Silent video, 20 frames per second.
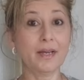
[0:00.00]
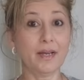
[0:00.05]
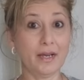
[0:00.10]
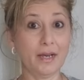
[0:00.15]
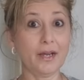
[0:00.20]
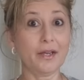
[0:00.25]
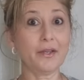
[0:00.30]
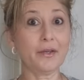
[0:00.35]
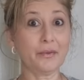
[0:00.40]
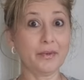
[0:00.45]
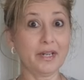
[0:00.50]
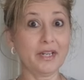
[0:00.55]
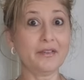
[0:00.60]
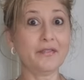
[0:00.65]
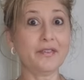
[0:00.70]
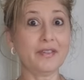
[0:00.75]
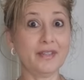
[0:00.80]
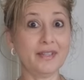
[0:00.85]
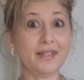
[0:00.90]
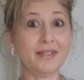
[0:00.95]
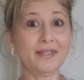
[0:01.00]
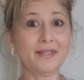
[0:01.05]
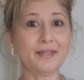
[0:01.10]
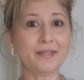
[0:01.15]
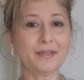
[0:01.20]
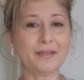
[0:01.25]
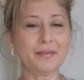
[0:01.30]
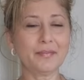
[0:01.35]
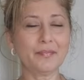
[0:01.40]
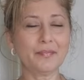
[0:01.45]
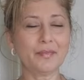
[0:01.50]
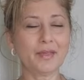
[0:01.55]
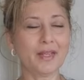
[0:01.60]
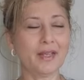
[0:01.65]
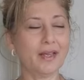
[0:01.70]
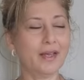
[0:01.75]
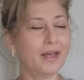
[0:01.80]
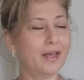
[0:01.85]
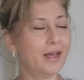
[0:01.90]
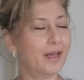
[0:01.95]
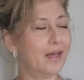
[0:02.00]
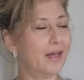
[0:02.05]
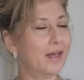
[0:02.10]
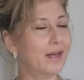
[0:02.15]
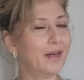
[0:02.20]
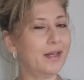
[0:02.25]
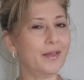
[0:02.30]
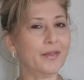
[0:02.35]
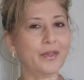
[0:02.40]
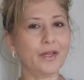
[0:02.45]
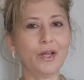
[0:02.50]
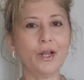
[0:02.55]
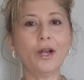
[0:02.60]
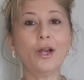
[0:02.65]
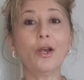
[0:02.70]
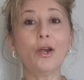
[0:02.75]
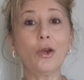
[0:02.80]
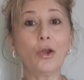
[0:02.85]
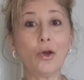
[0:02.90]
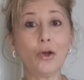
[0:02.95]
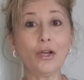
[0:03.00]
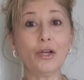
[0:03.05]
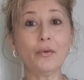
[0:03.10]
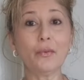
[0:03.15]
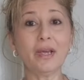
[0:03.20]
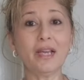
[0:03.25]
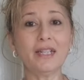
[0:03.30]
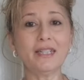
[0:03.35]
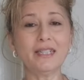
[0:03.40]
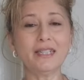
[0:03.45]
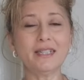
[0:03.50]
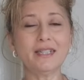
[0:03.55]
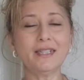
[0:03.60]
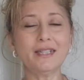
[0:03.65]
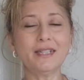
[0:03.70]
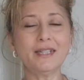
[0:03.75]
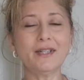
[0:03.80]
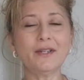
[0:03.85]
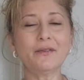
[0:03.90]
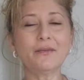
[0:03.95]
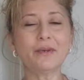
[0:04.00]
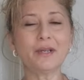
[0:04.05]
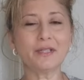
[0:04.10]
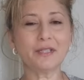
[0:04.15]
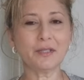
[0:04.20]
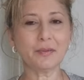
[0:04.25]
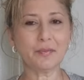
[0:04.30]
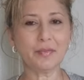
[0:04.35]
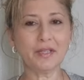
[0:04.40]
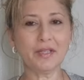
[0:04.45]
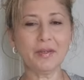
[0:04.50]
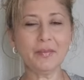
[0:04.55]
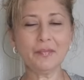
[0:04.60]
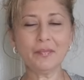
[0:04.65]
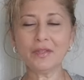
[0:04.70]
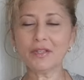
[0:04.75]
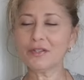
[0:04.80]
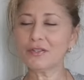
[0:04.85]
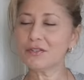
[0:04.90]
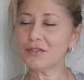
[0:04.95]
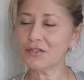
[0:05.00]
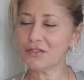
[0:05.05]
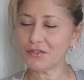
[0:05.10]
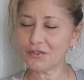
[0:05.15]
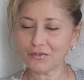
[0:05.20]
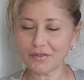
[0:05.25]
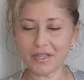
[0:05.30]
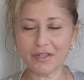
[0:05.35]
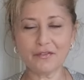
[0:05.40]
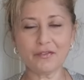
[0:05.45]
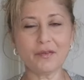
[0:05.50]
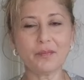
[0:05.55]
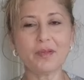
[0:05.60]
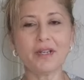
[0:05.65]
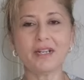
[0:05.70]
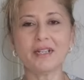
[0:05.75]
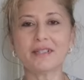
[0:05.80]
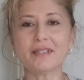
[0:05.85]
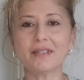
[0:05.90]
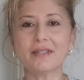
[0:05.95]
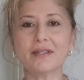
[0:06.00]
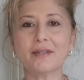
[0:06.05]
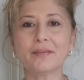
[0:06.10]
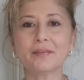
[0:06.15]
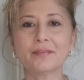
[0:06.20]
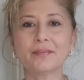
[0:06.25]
Are you ready for this? Another long-awaited recipe straight from Gaza.